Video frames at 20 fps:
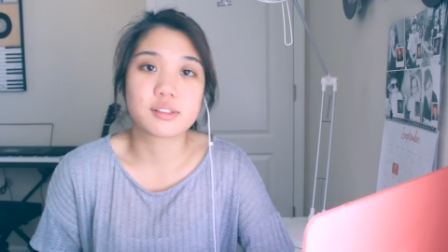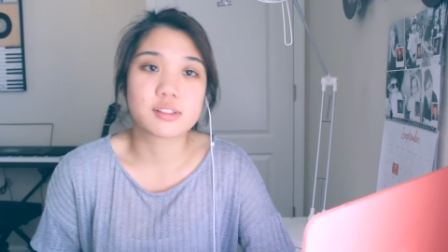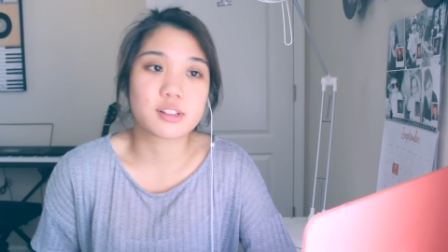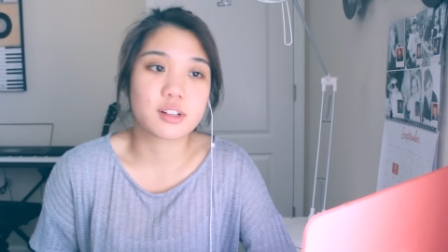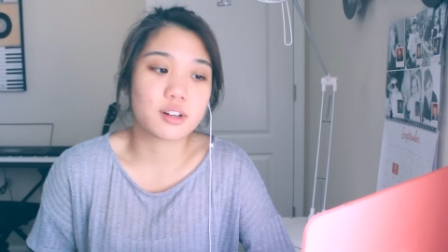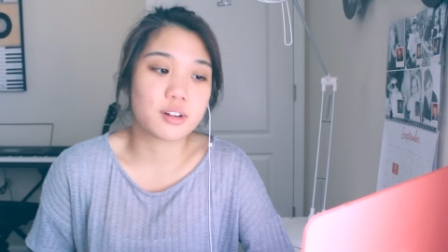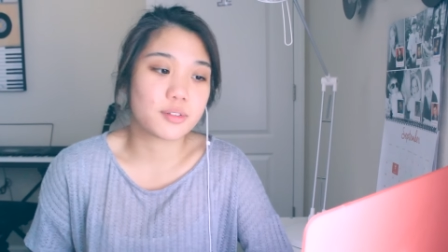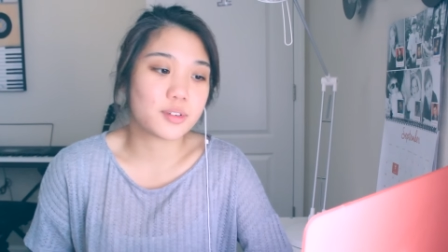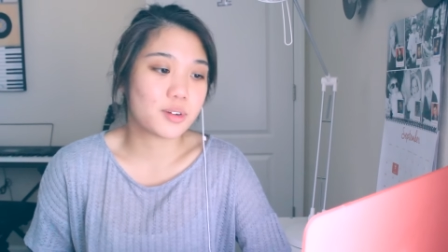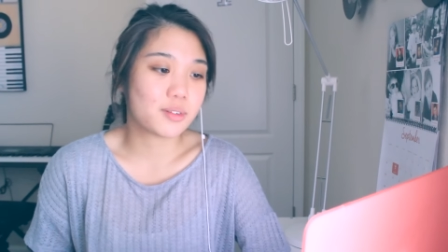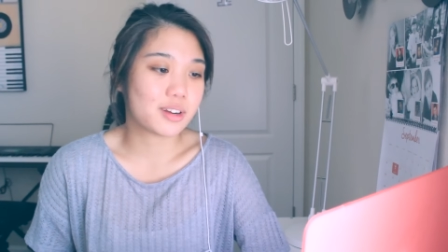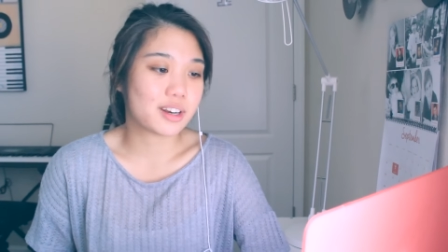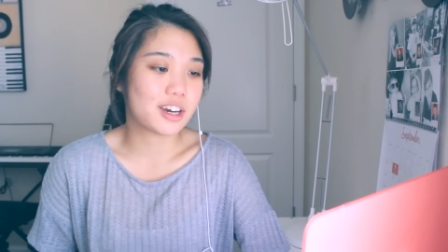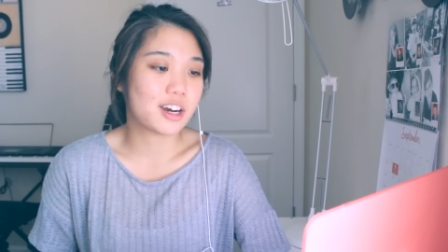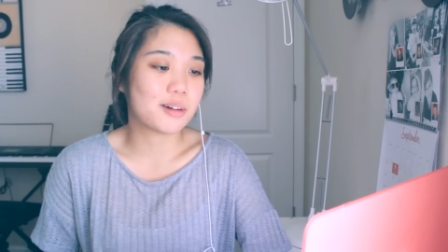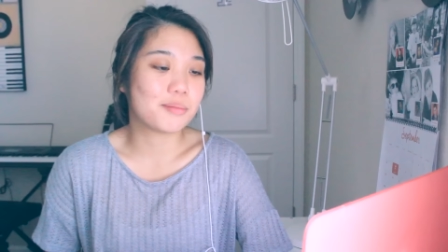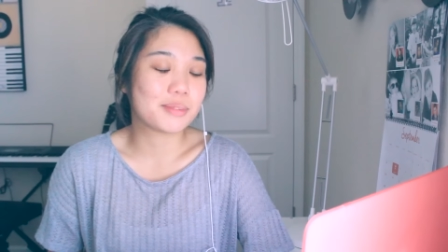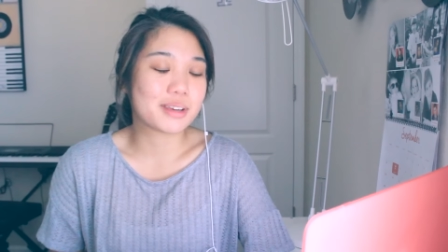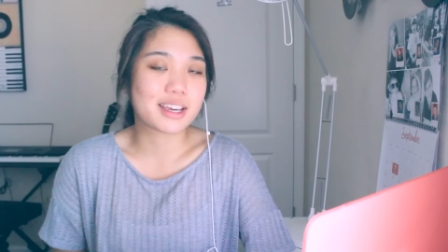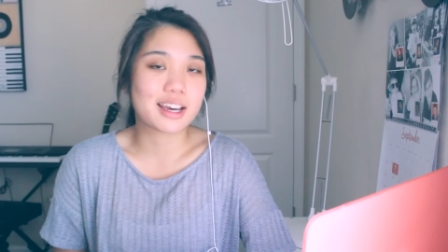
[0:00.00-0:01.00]
So if you want to
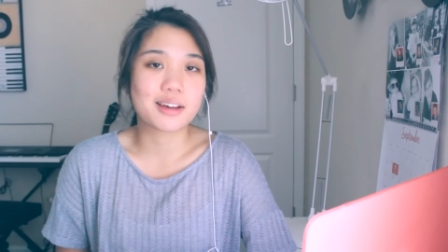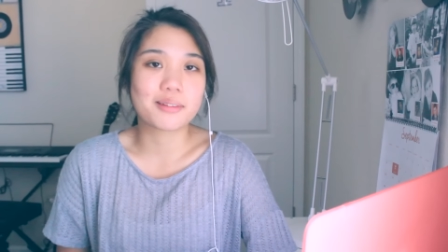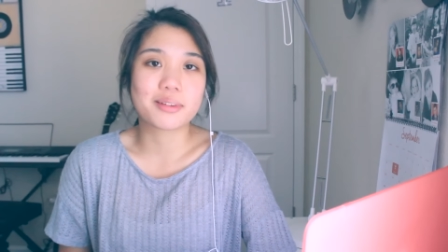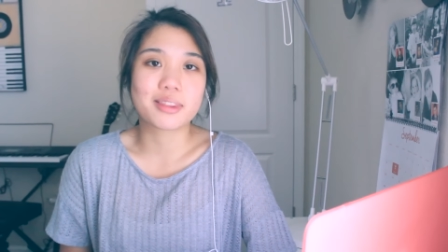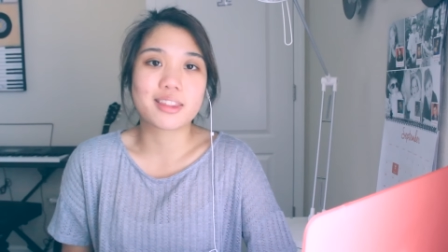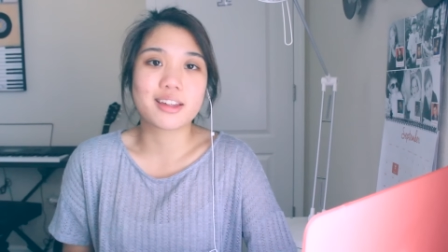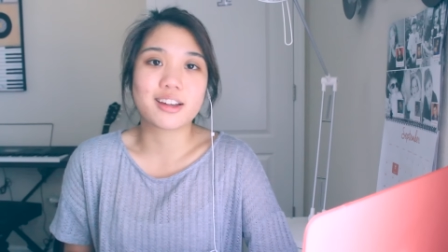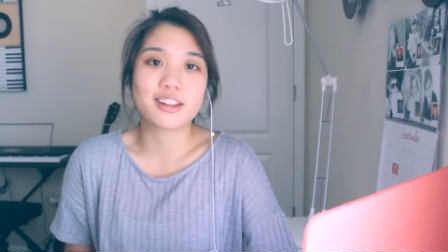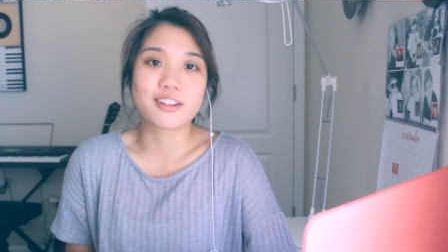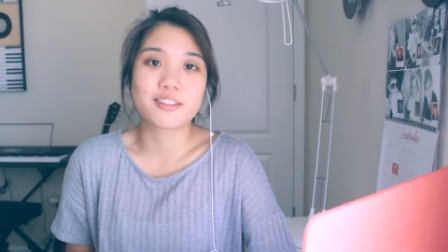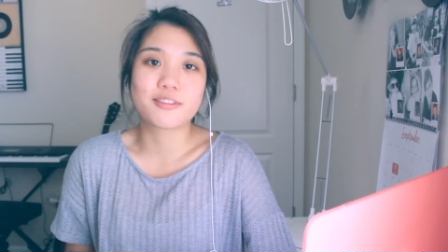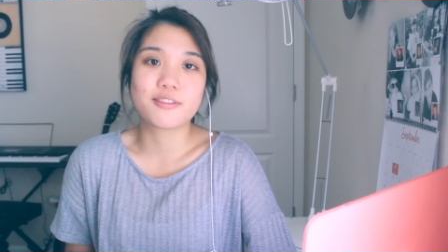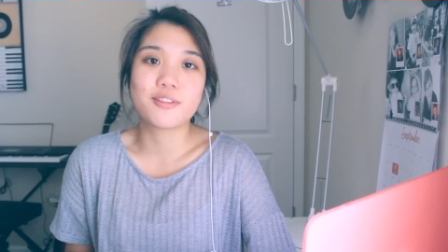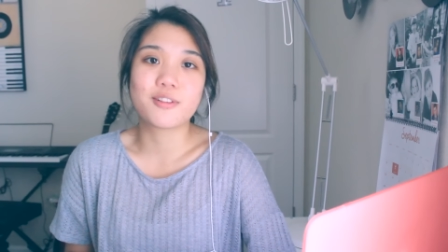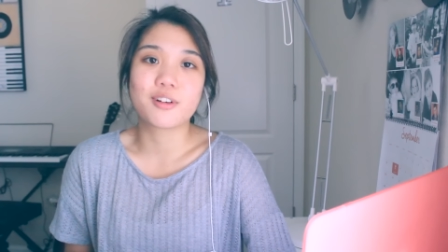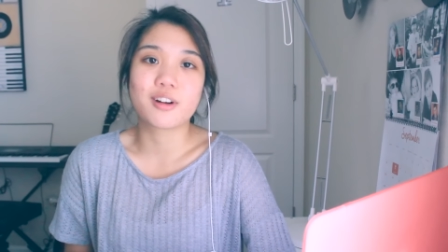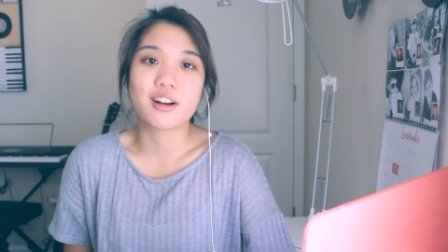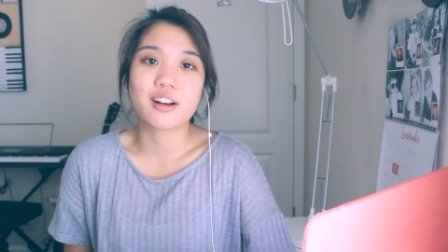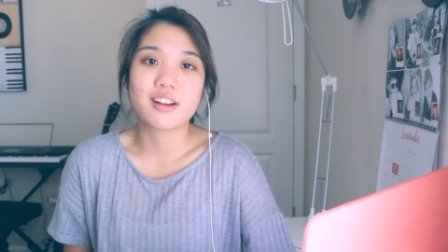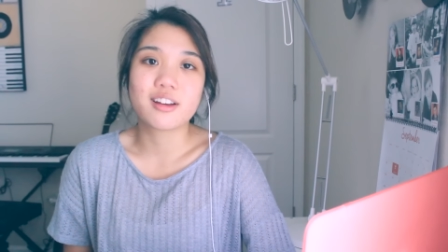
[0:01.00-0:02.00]
help me out with the other
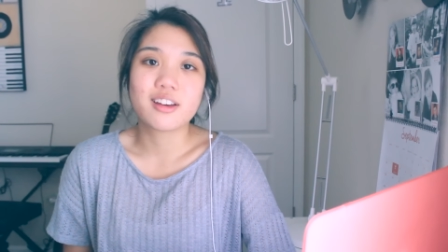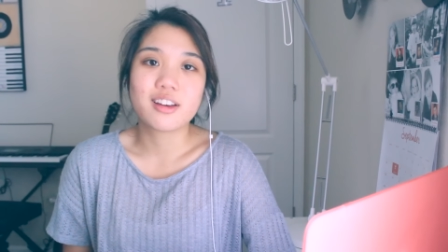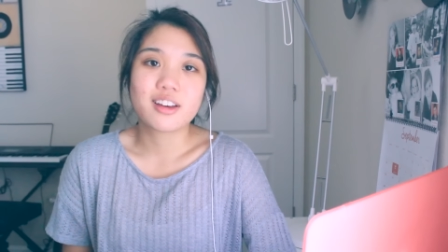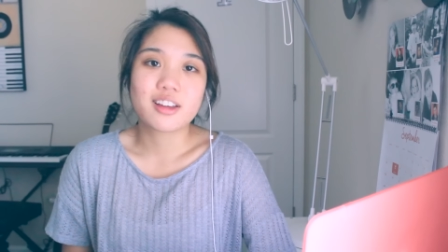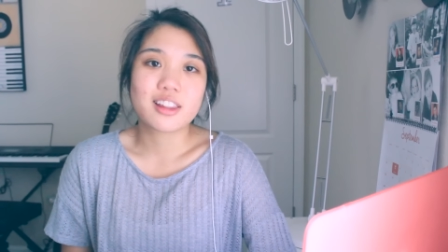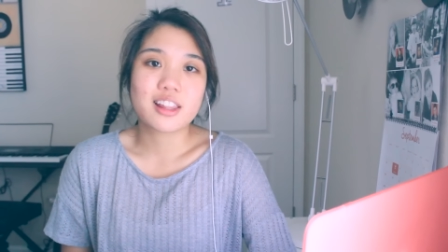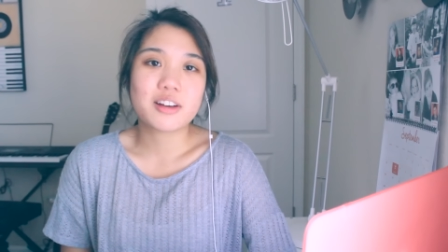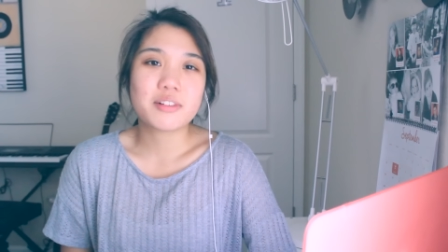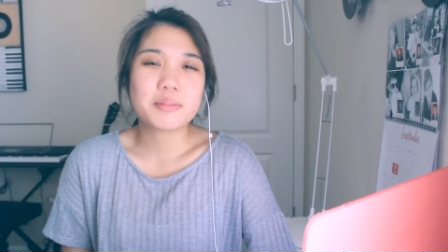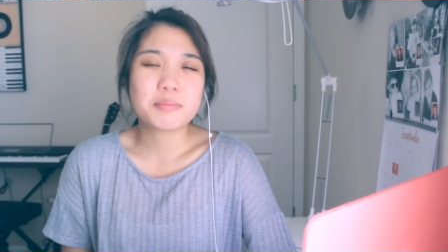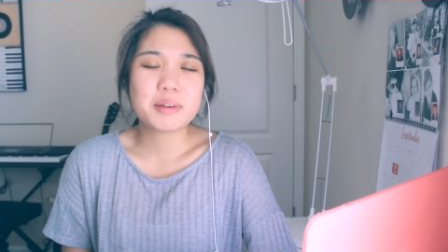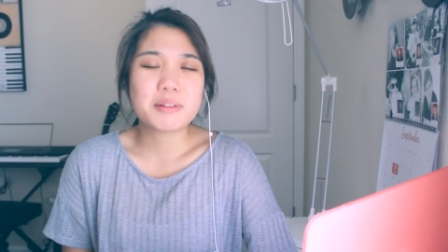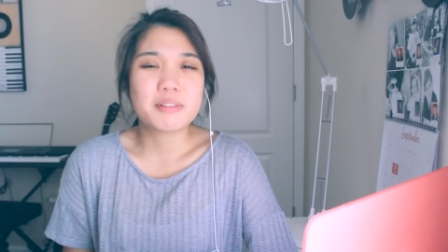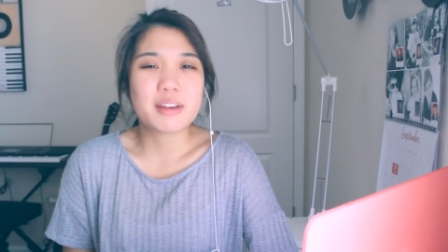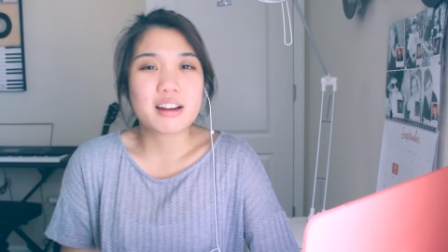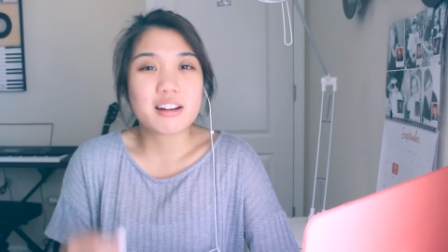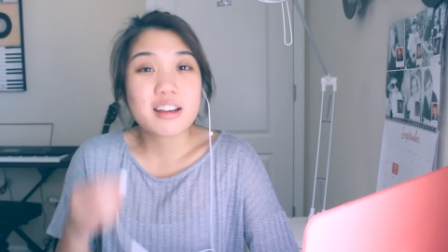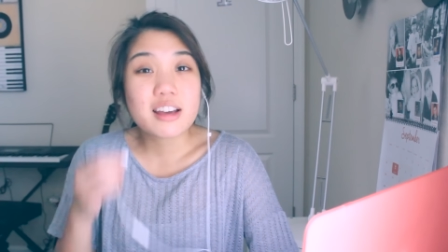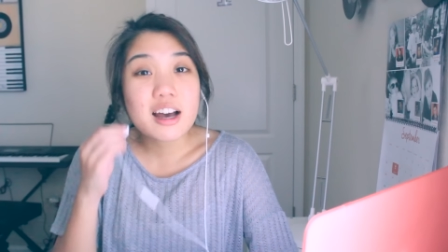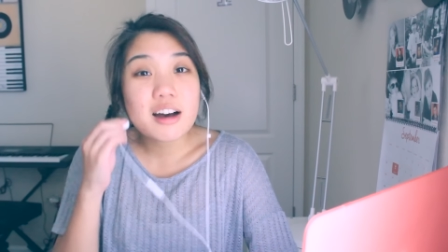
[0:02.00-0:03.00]
four, that would be
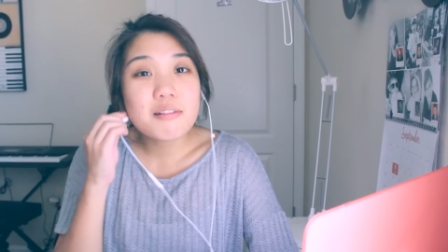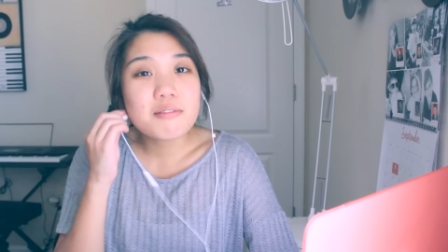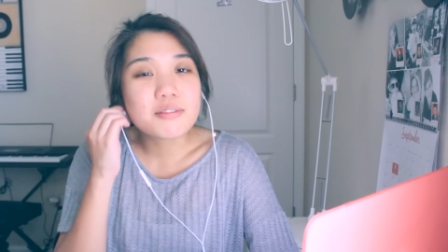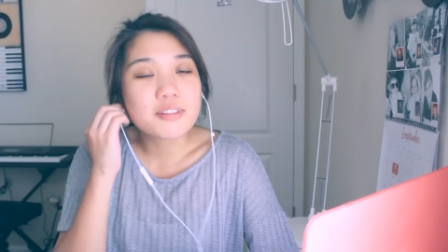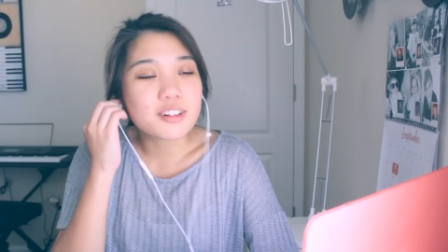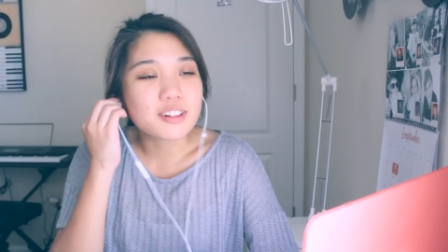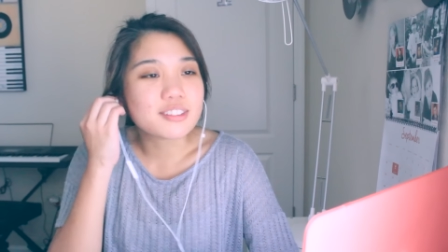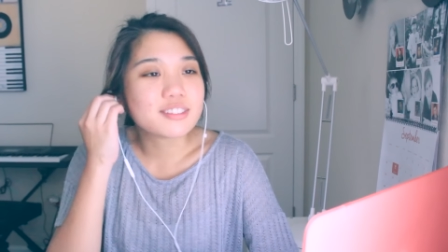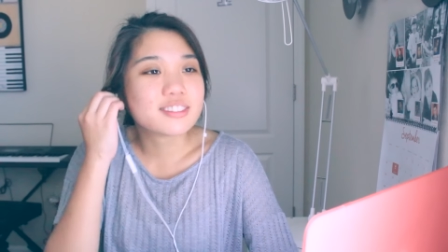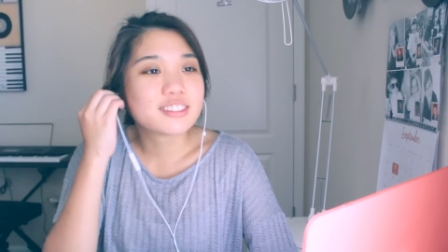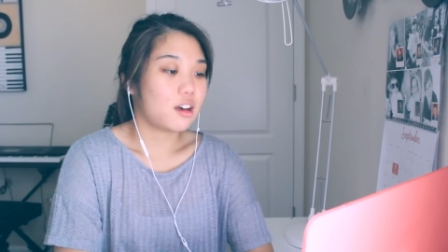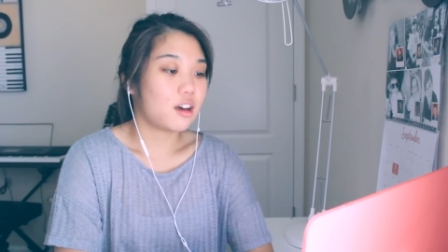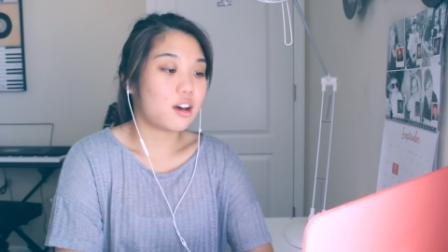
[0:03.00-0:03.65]
very helpful.